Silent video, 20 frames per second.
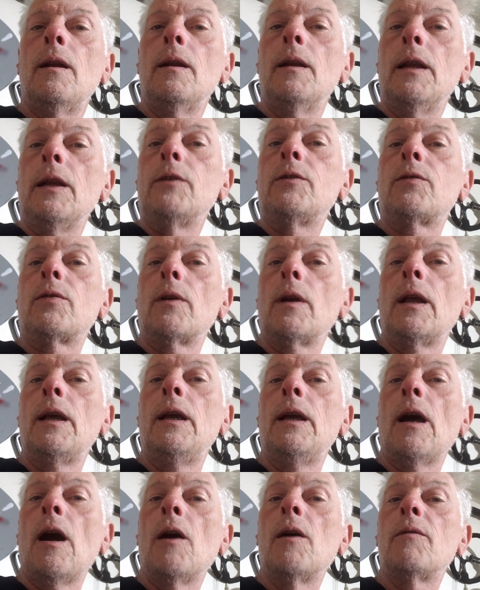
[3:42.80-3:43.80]

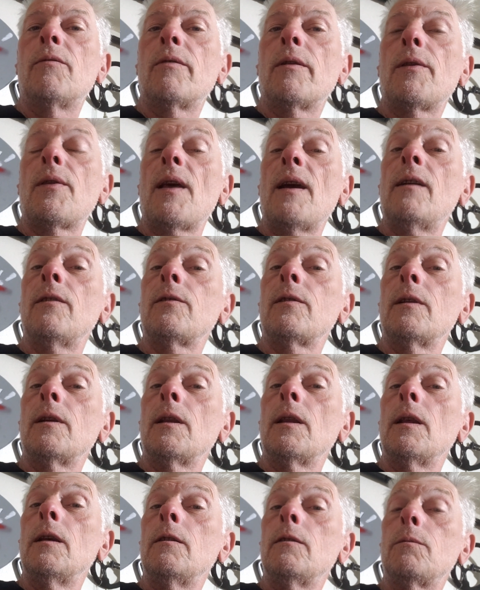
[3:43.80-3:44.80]
literally over 1,000
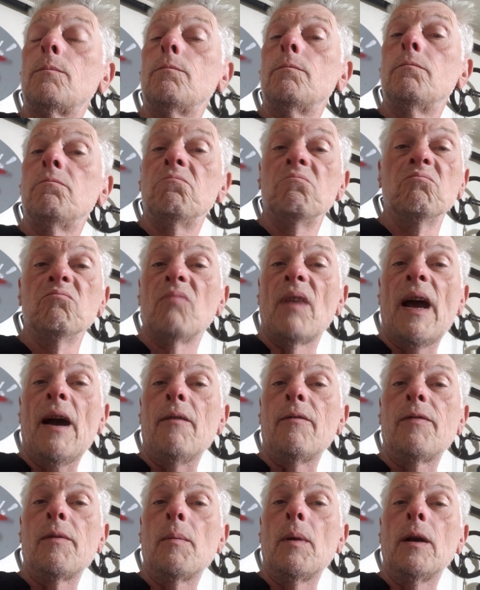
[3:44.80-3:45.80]
of these
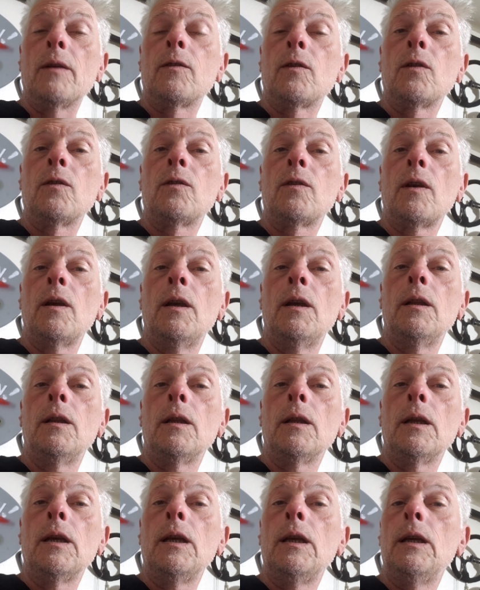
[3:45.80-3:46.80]
Alfa motors
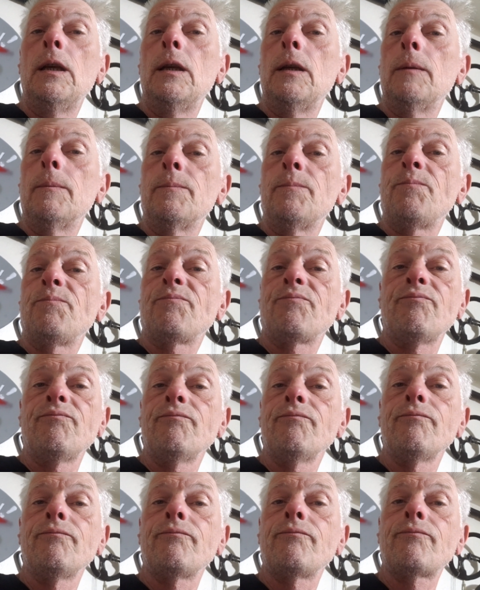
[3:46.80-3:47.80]
in the
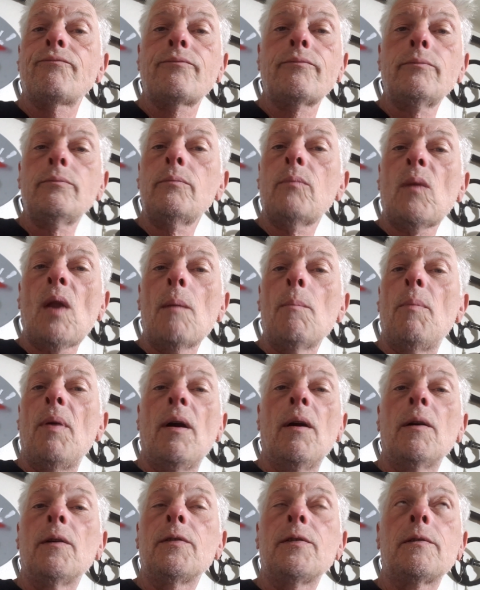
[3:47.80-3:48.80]

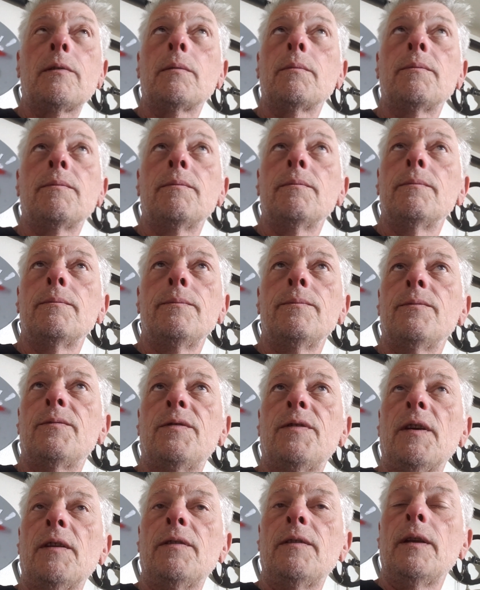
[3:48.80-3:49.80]
past
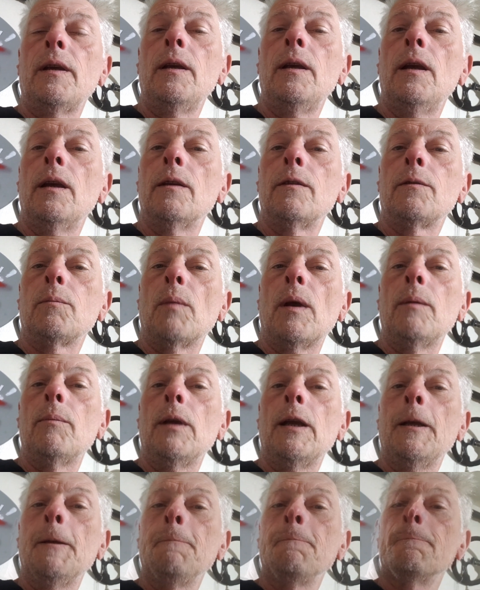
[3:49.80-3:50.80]
50 years
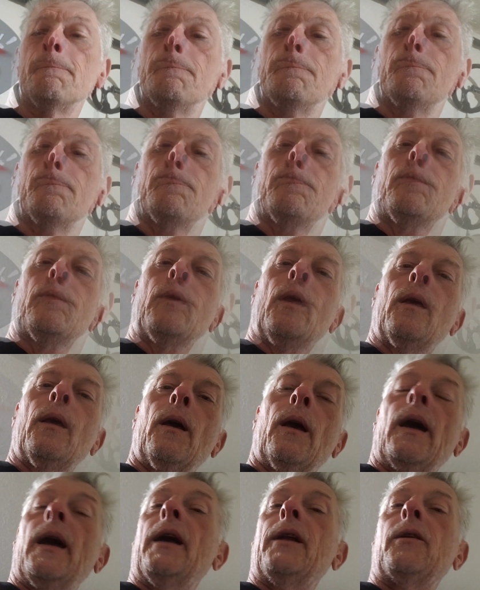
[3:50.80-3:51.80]
maybe.
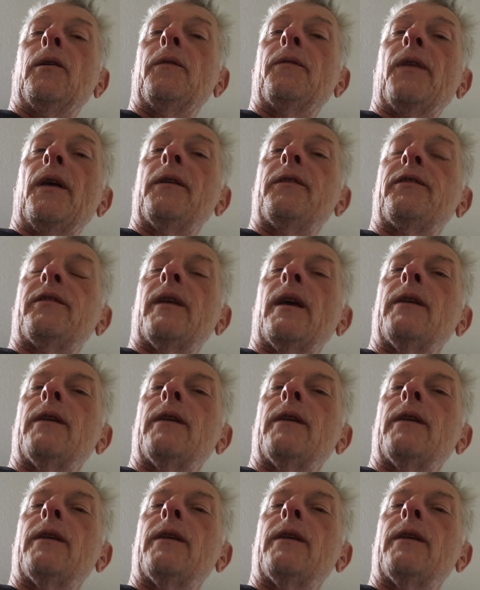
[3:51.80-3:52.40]
And of those